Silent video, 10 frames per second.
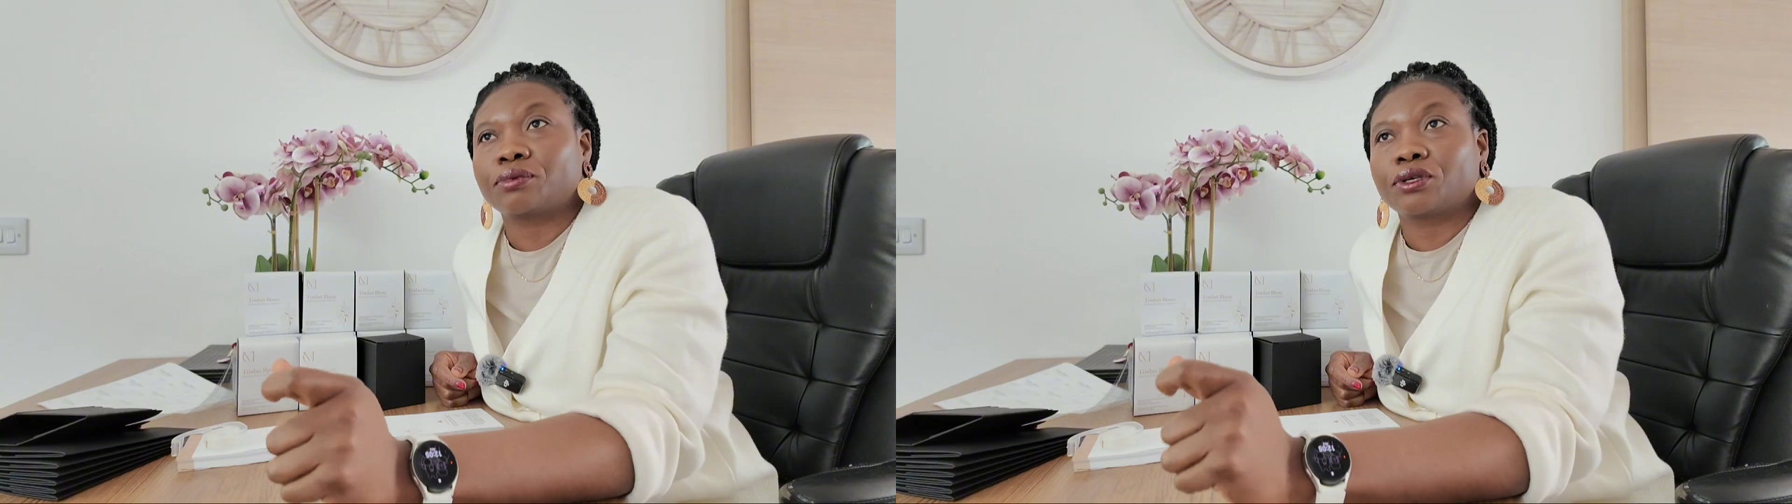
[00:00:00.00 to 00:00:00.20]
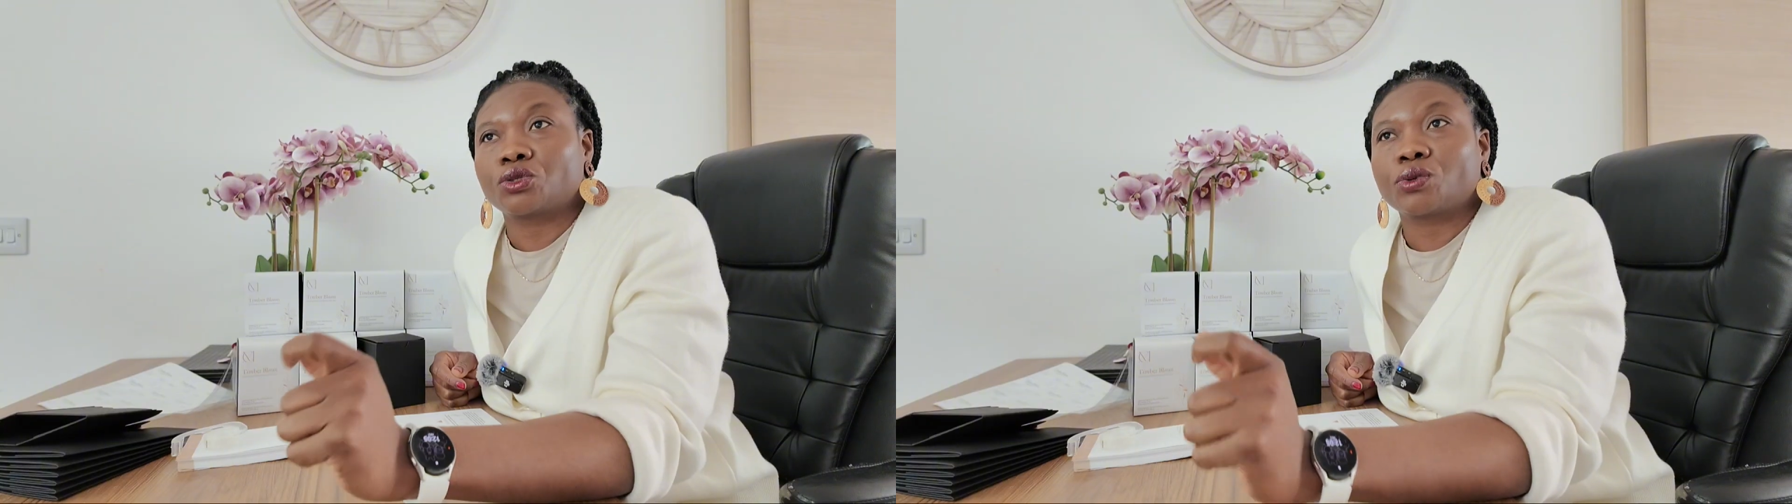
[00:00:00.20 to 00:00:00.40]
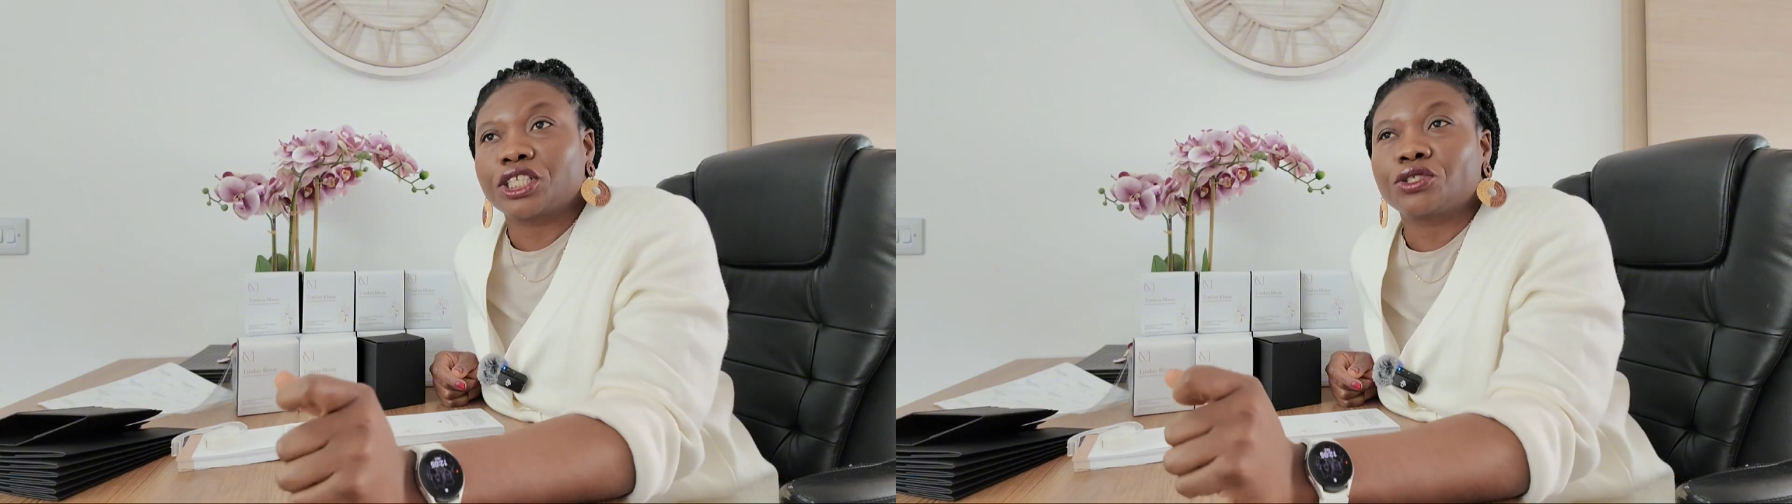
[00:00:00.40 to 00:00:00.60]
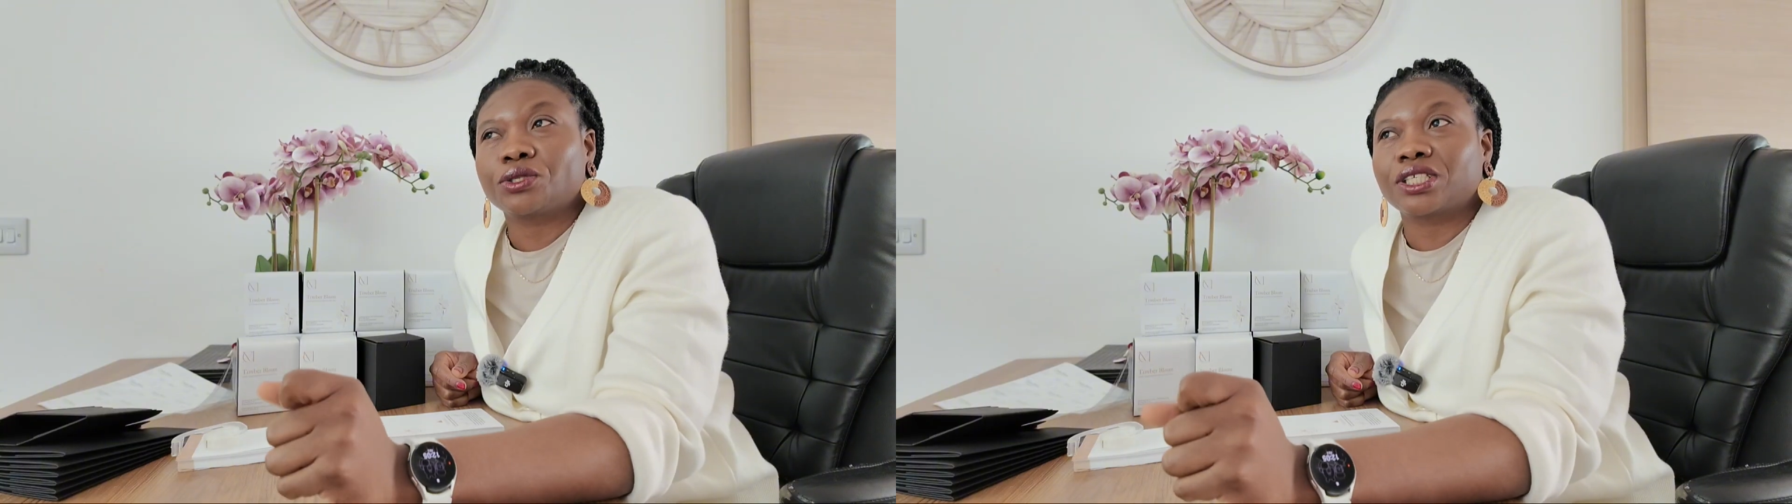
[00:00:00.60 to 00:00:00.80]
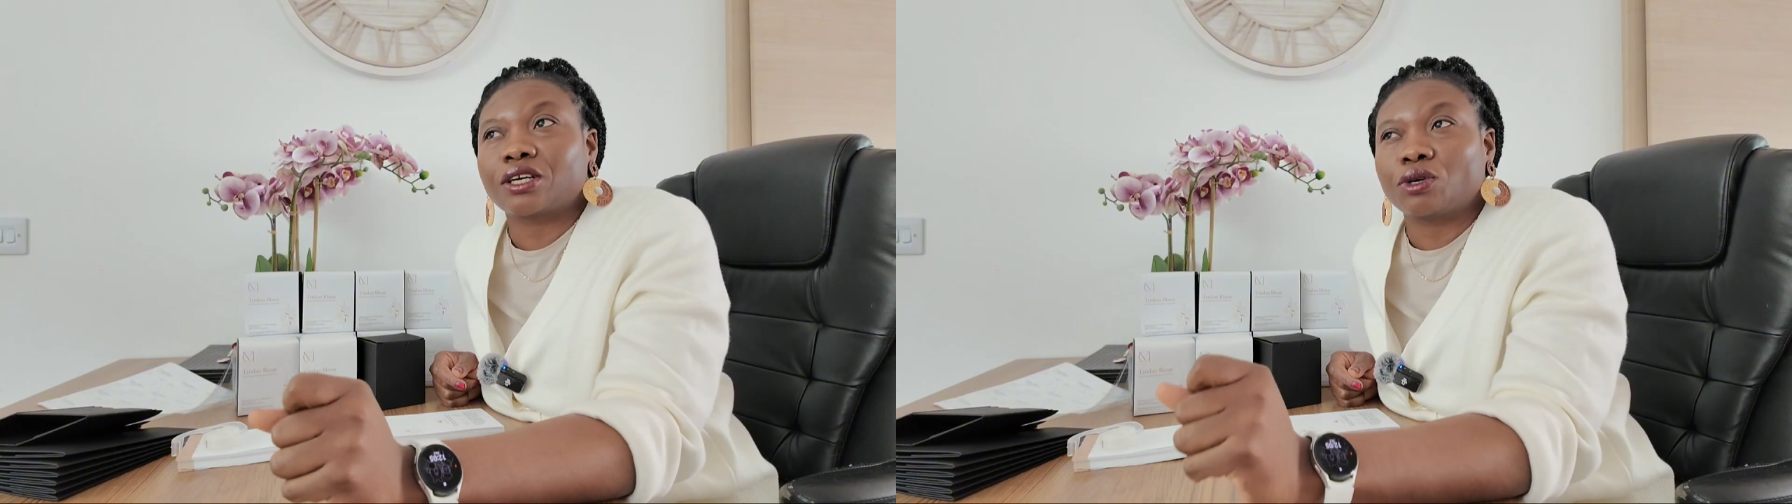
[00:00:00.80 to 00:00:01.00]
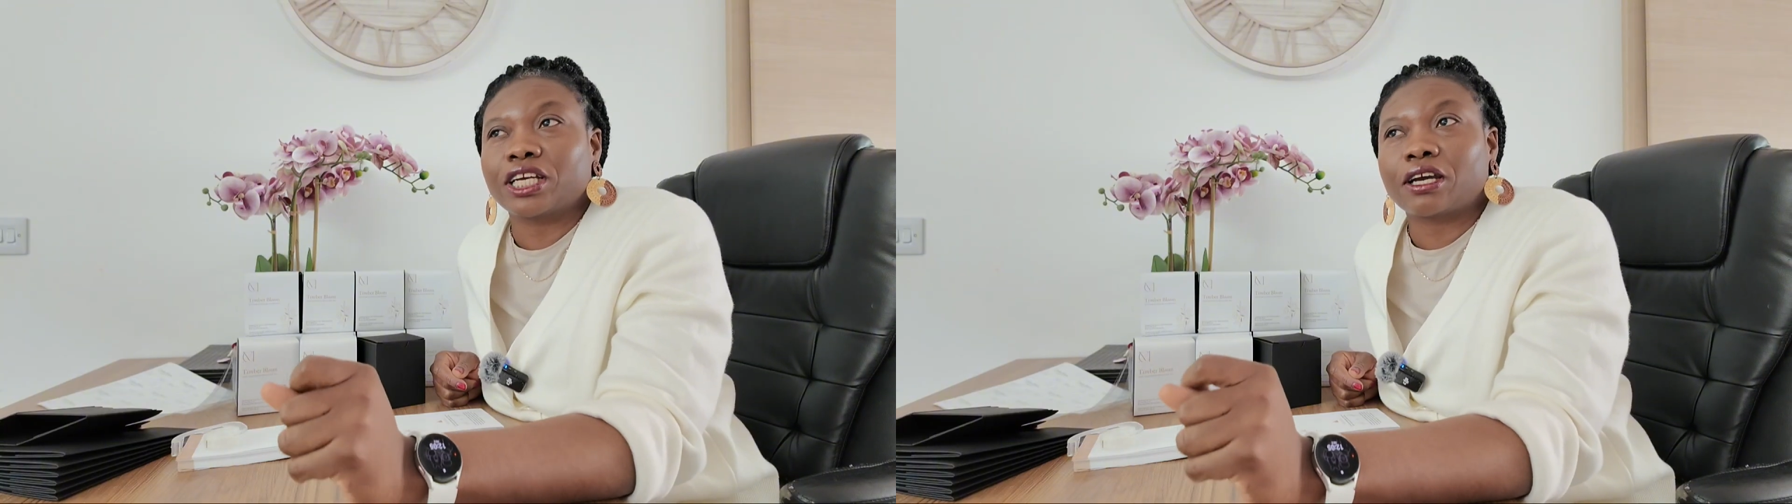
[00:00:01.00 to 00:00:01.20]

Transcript: because what I do is that when I